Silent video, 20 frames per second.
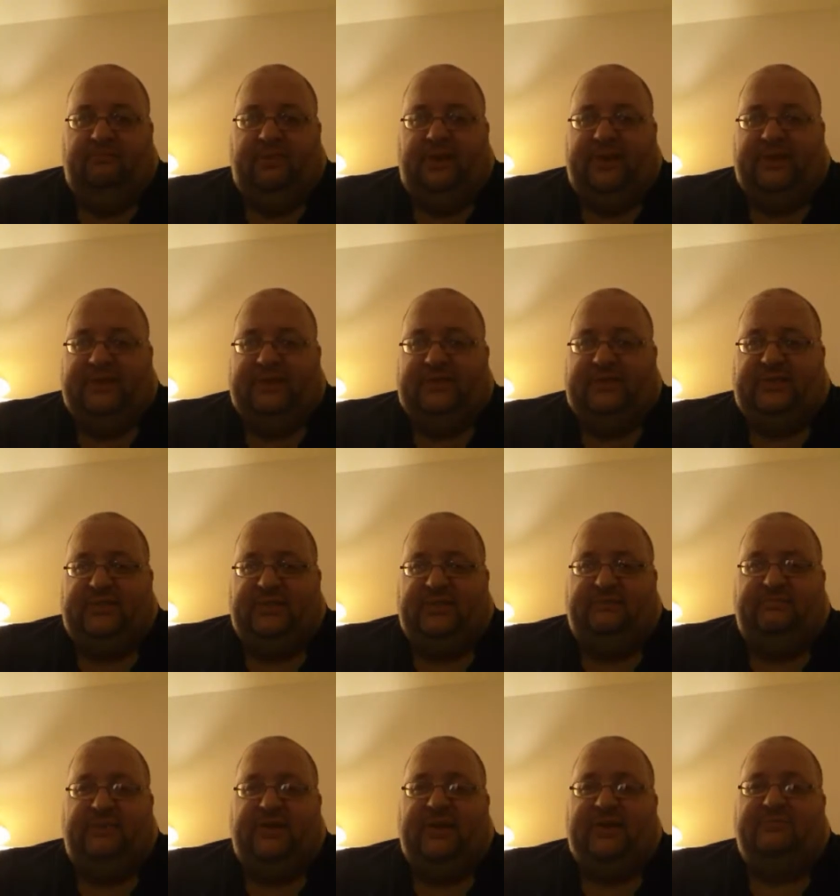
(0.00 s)
makes
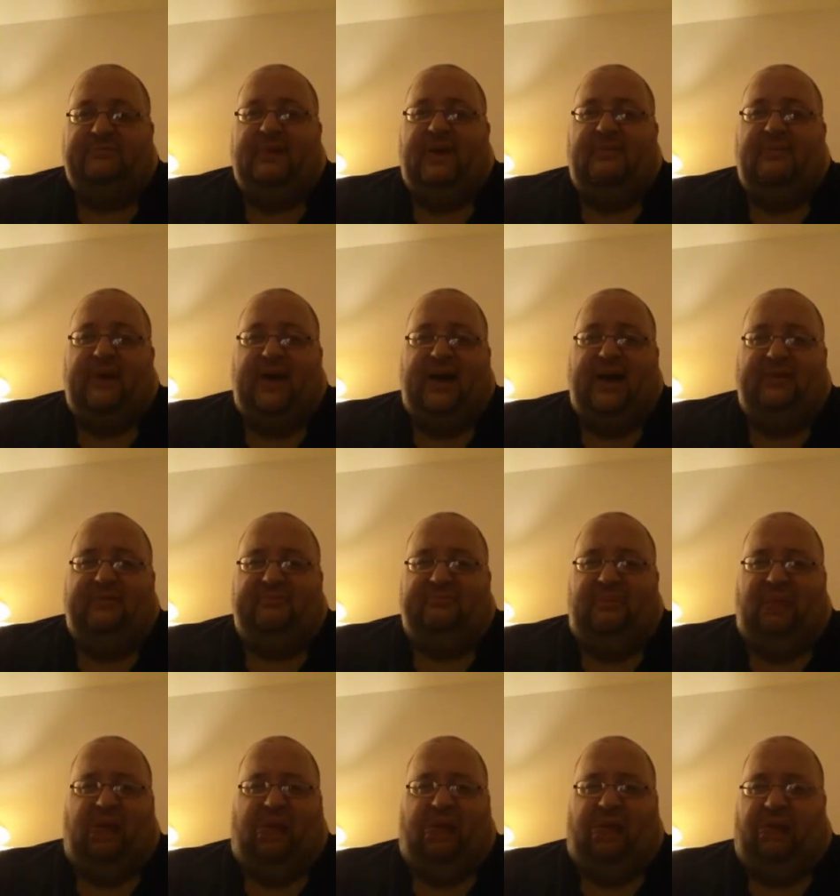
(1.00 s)
just makes my
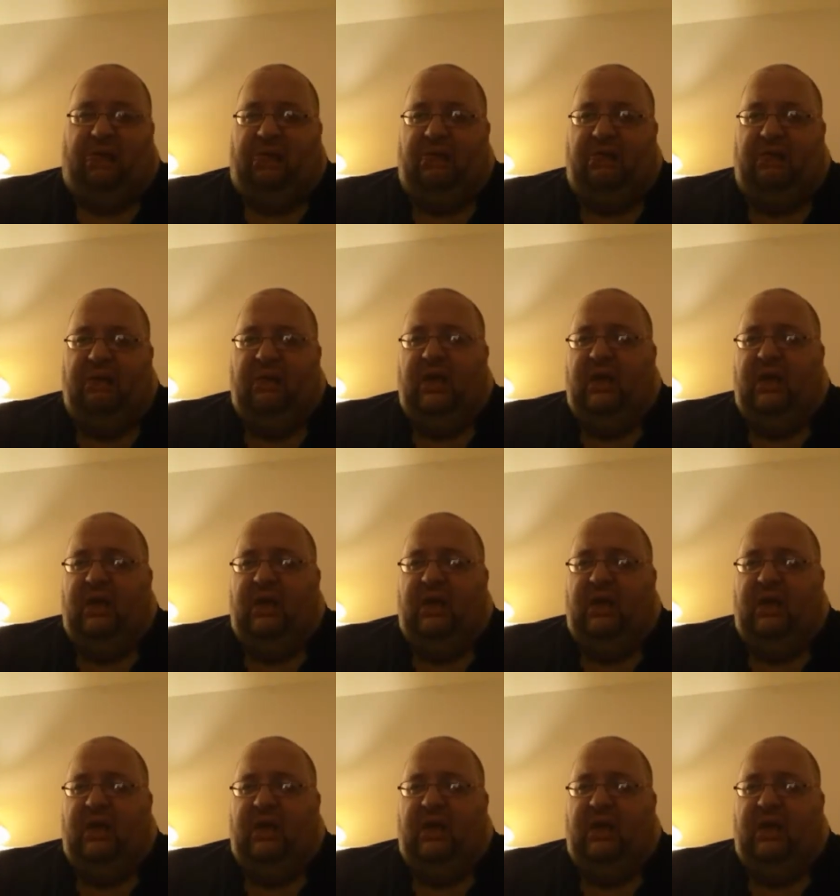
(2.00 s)
mouth. Ugh.